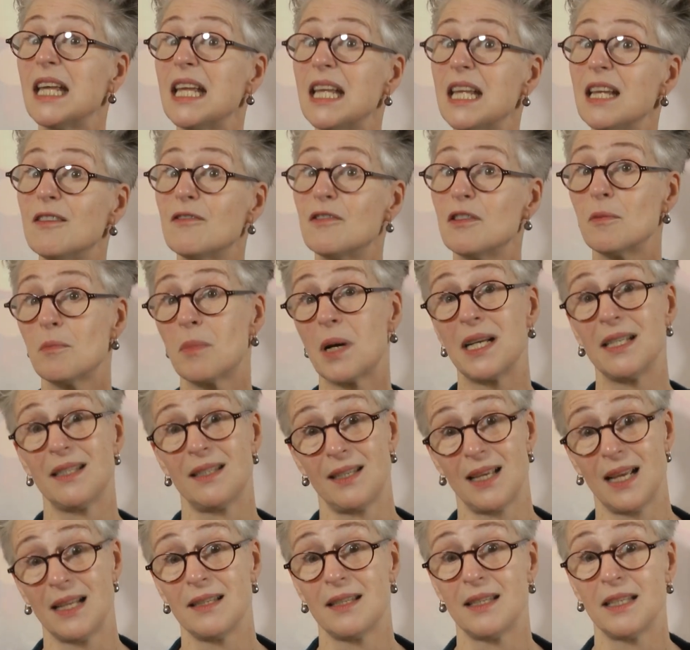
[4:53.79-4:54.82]
even by
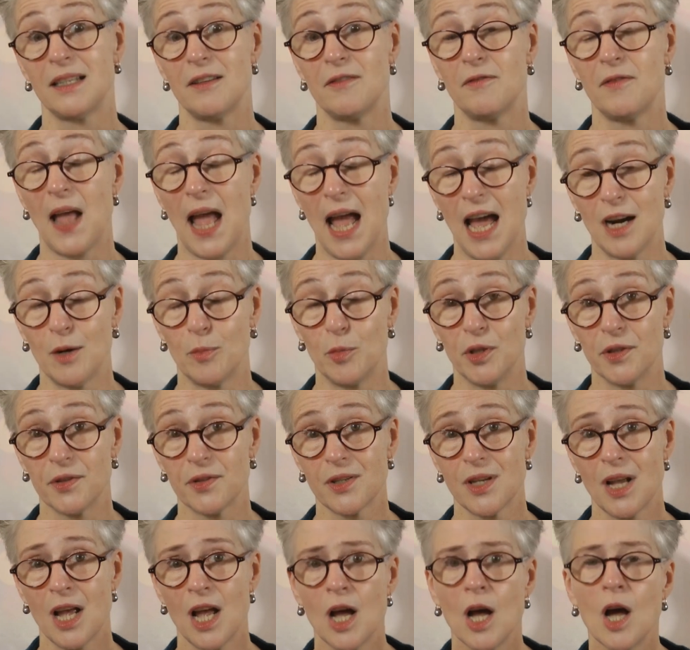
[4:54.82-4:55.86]
sensitive
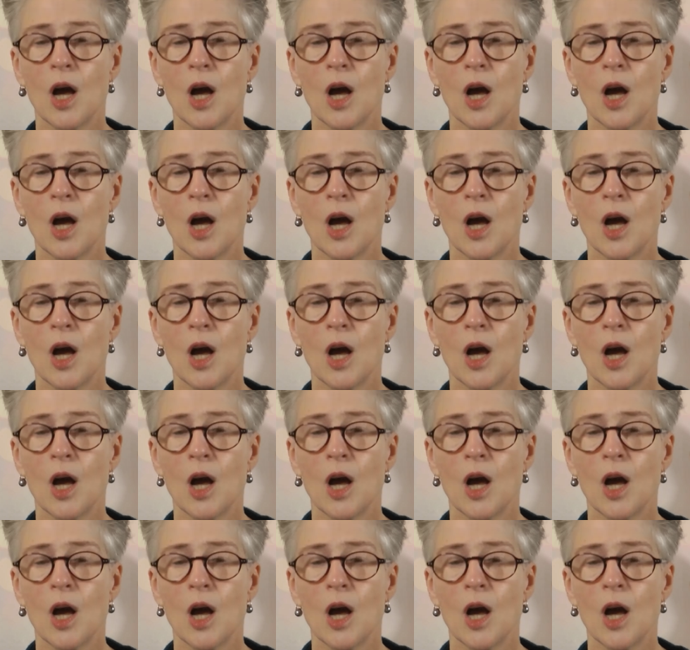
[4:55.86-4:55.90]
animals.